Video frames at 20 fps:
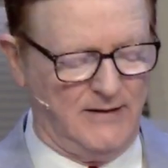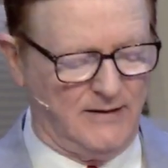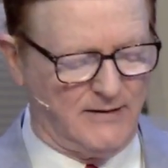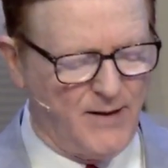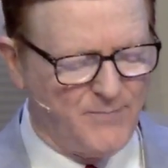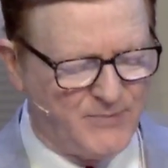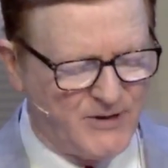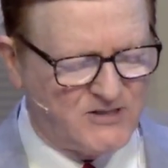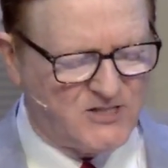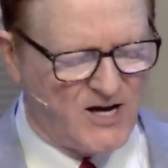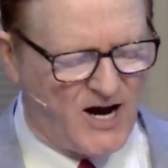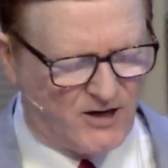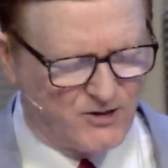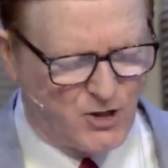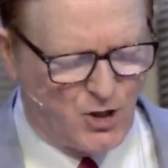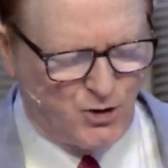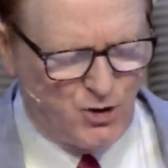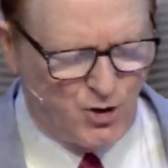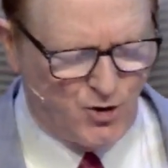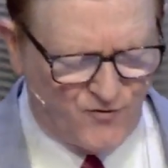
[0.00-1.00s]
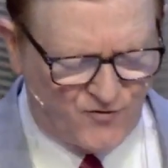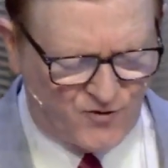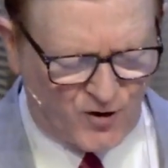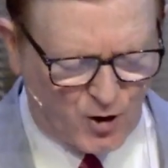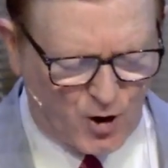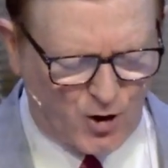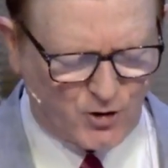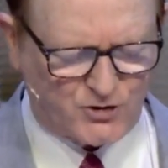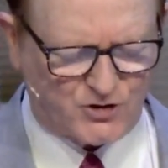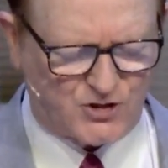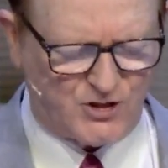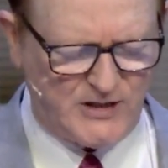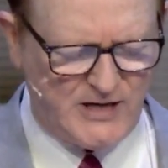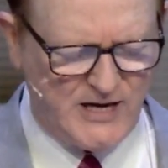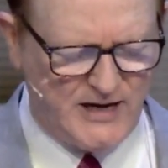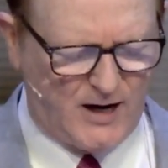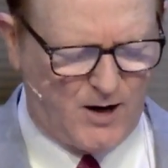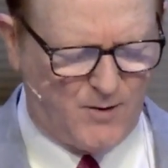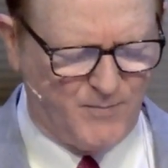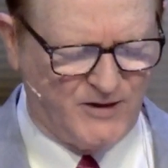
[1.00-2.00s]
Let me tell you, you've looked to
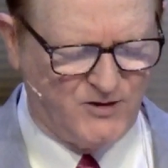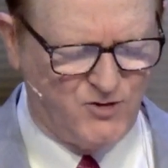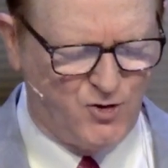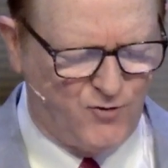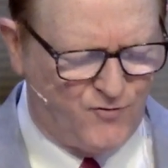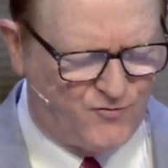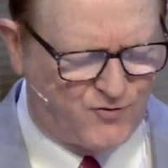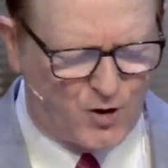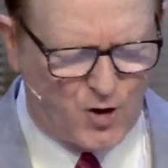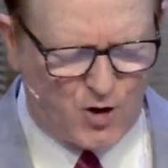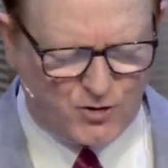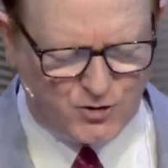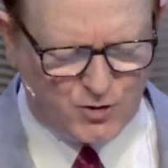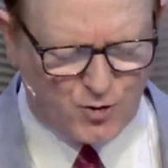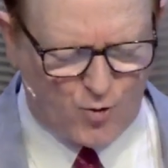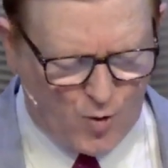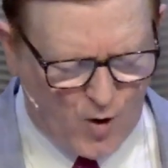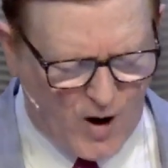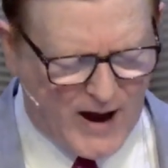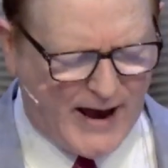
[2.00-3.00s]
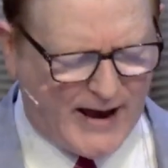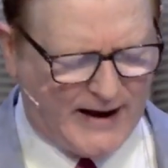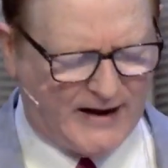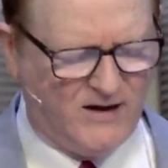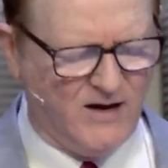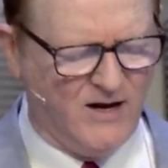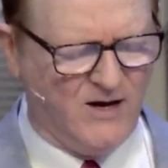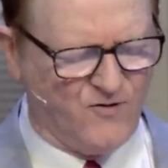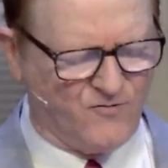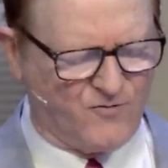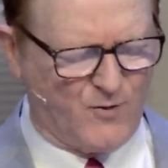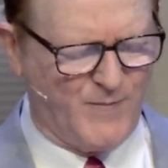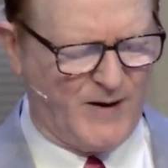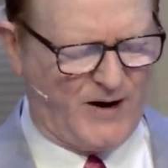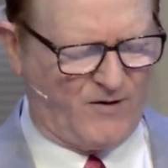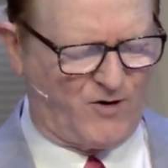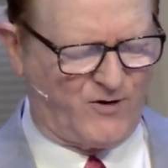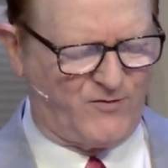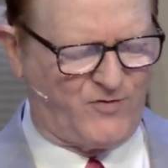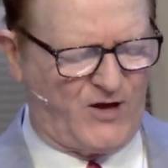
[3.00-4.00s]
him and you've looked away from
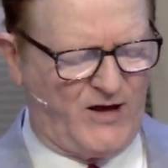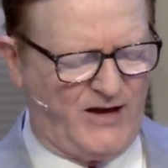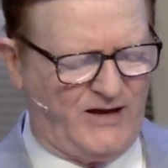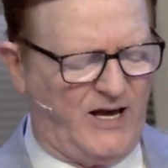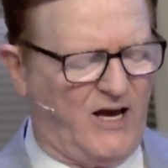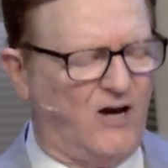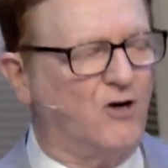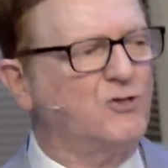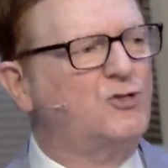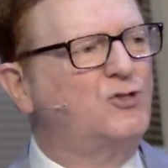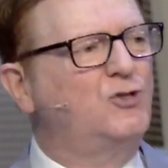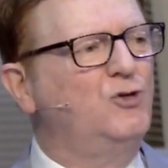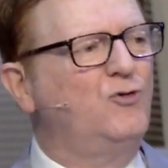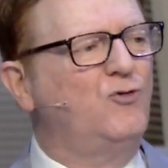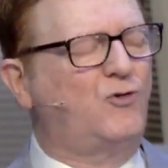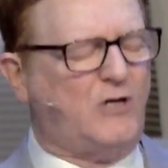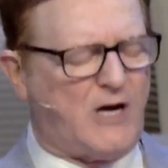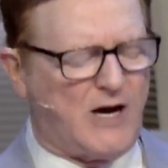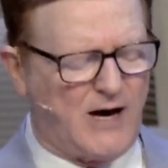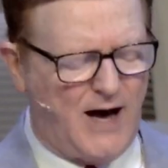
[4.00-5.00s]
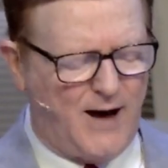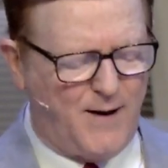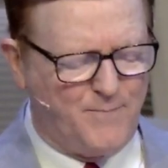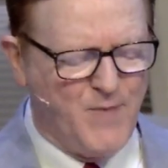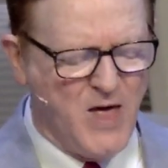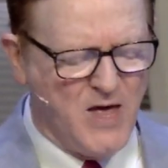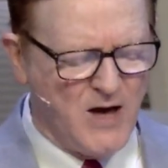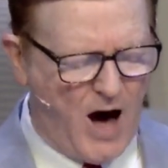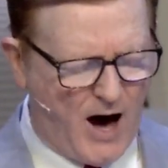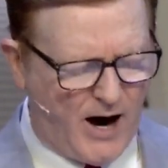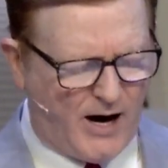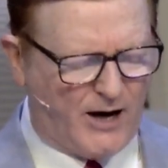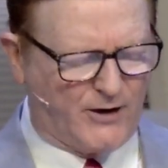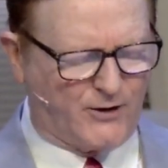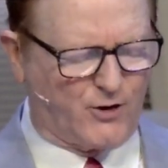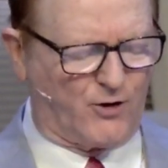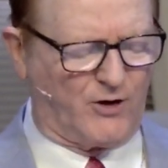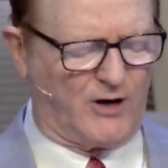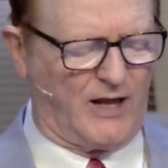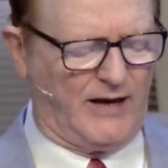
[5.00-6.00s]
everything else. You come
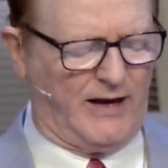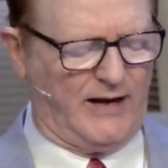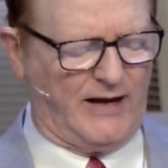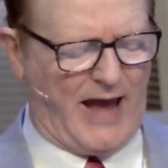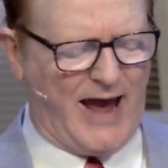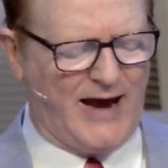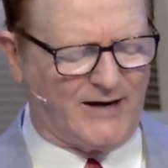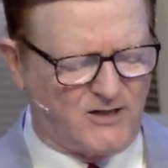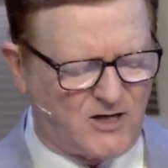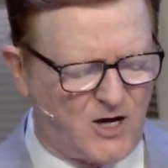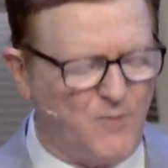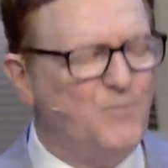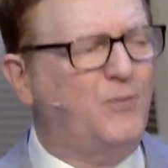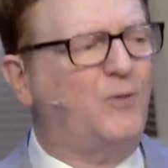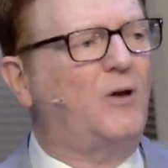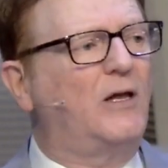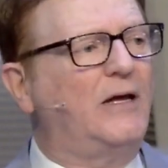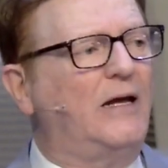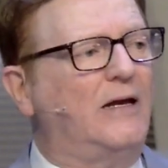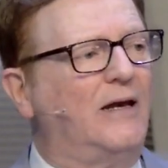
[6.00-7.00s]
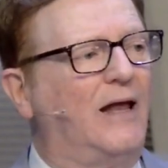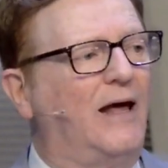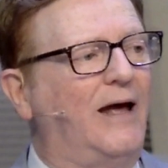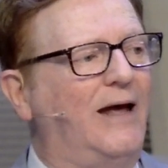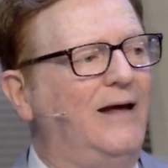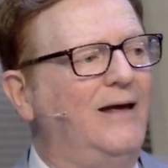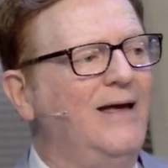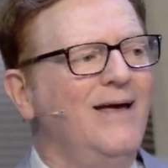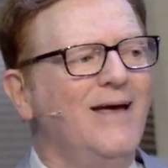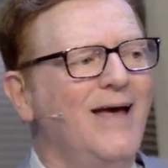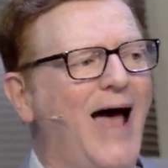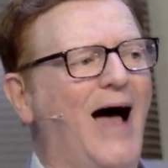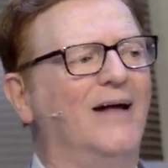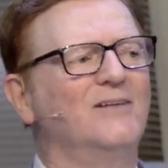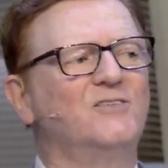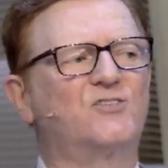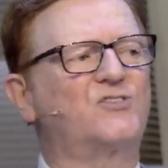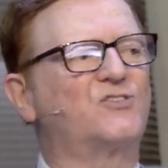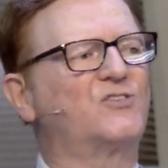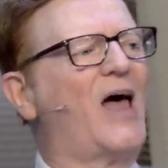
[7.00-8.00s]
utterly and completely
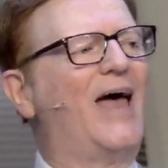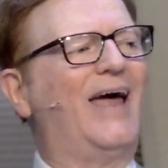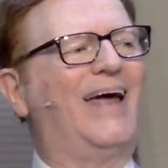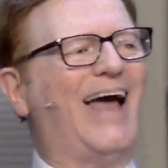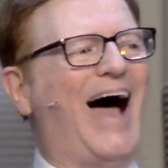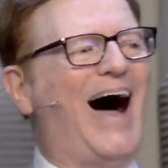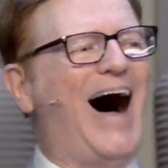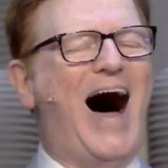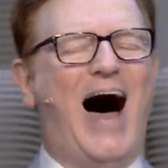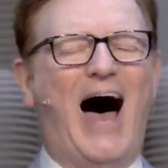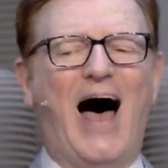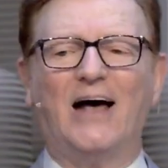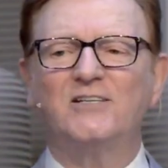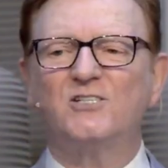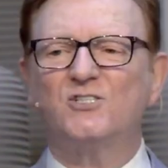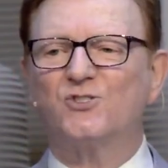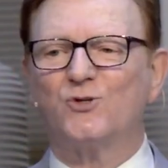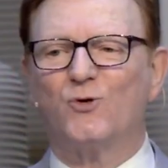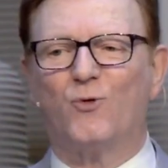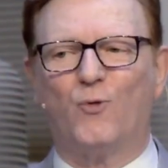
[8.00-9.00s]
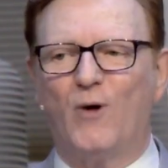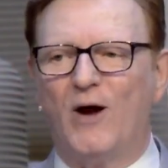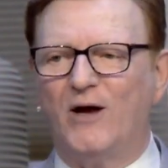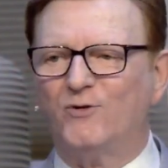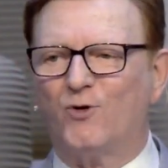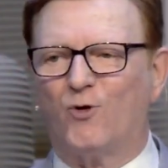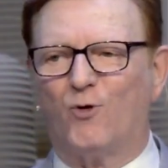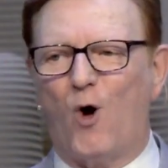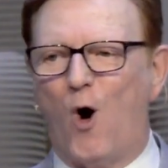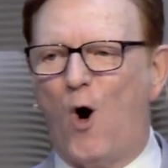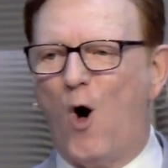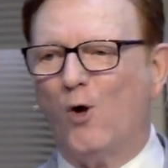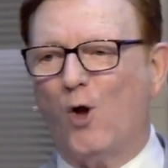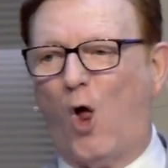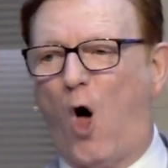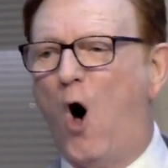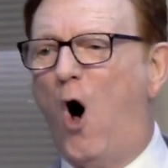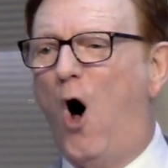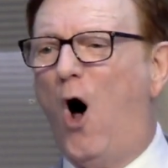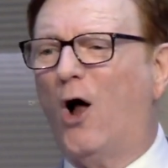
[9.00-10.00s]
and say, "I surrender
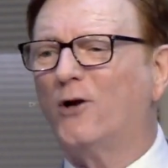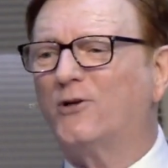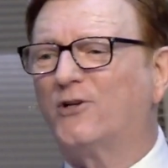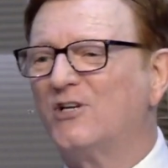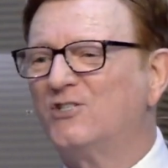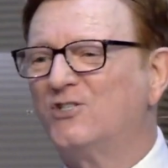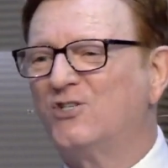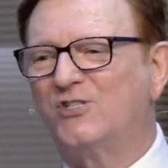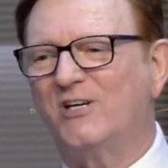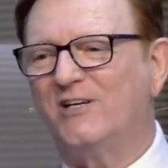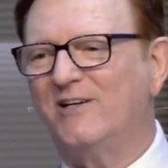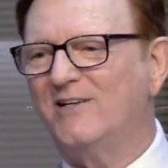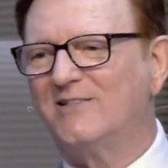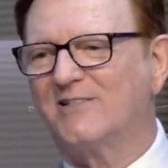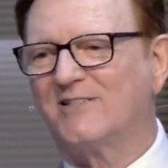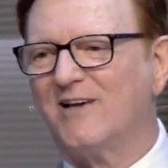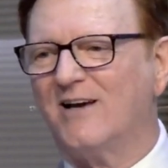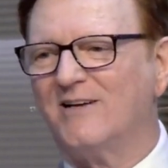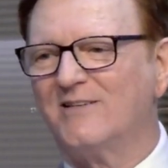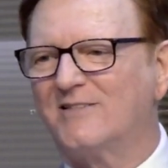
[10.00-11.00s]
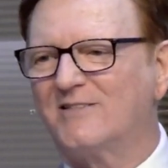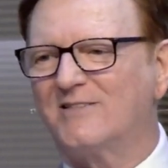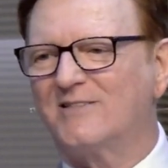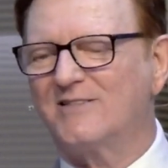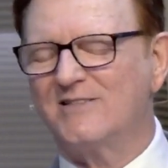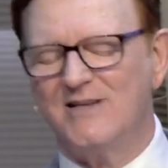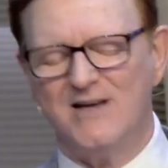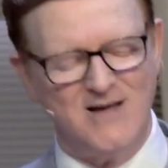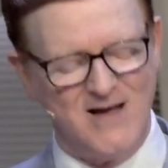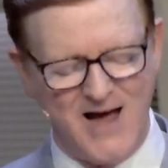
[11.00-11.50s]
all to Jesus.